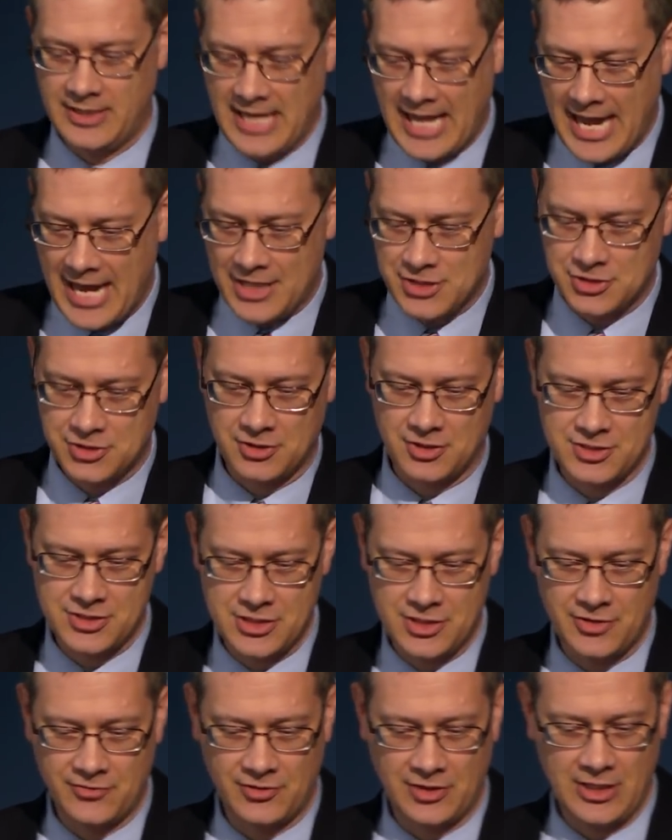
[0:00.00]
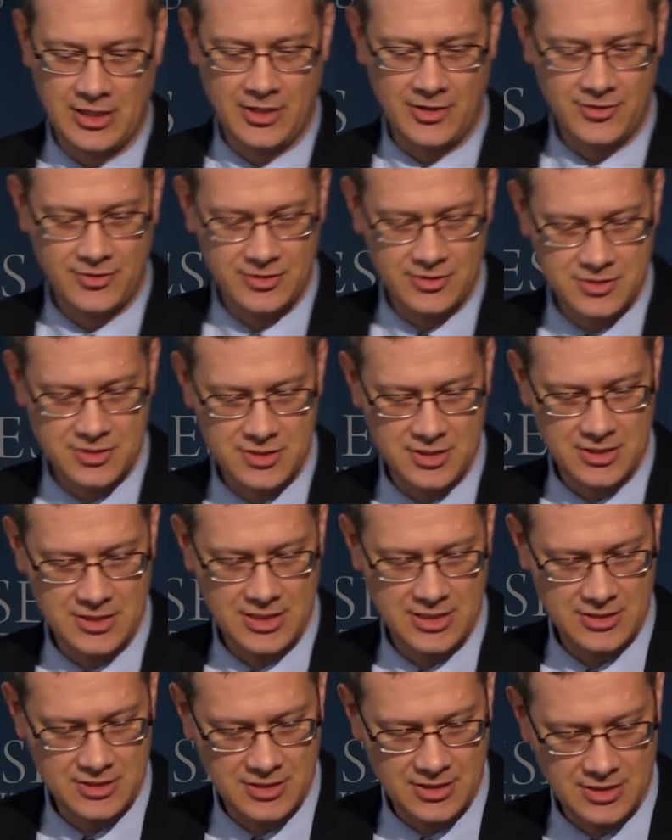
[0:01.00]
National Center for Health
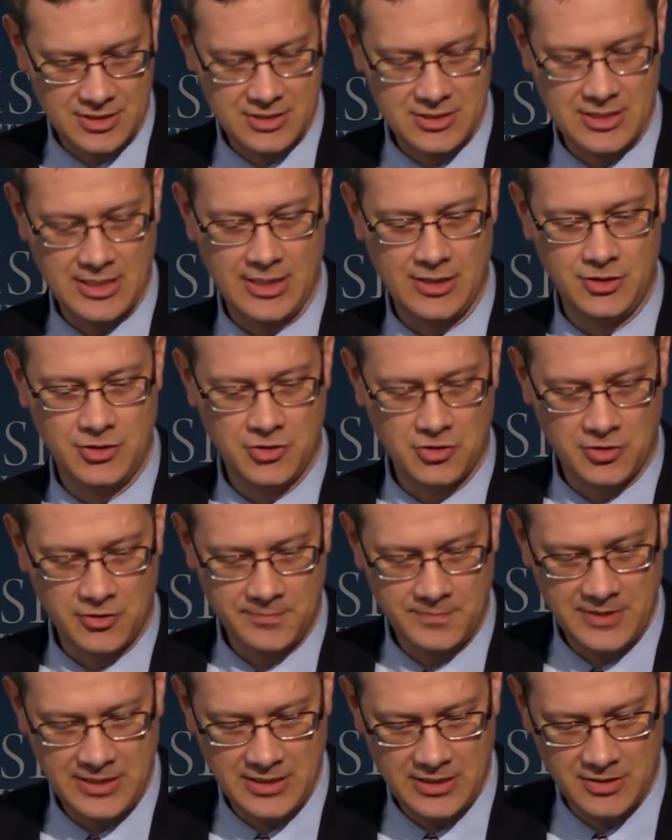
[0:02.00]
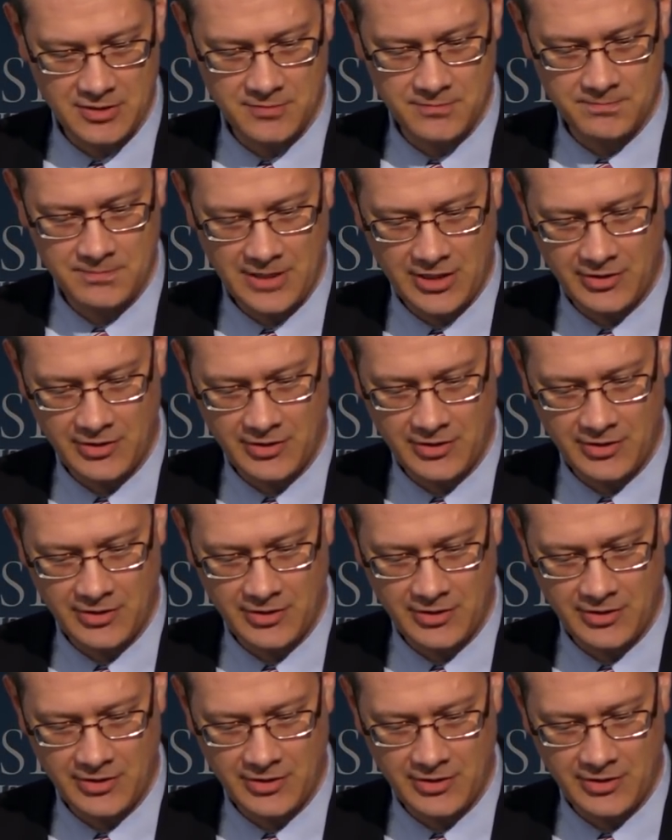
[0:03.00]
Statistics and European